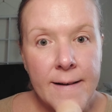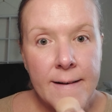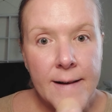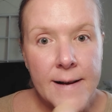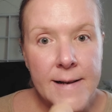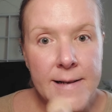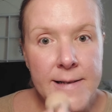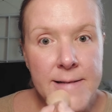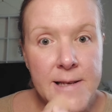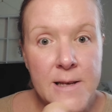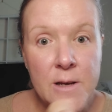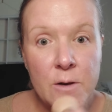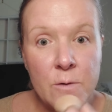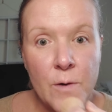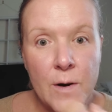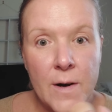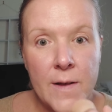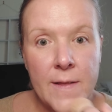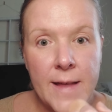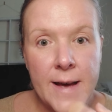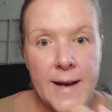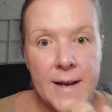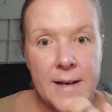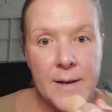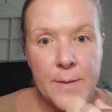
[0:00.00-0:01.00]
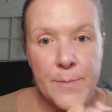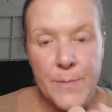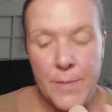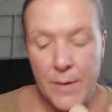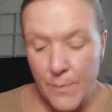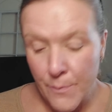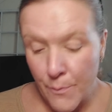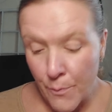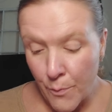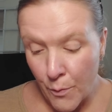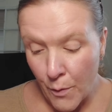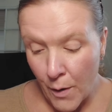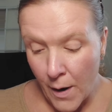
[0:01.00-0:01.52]
because you want that to be
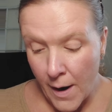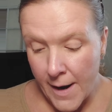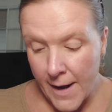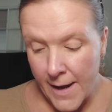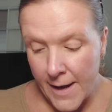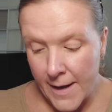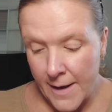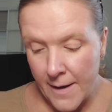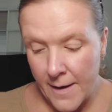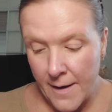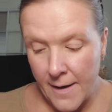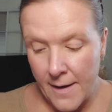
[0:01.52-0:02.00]
bright.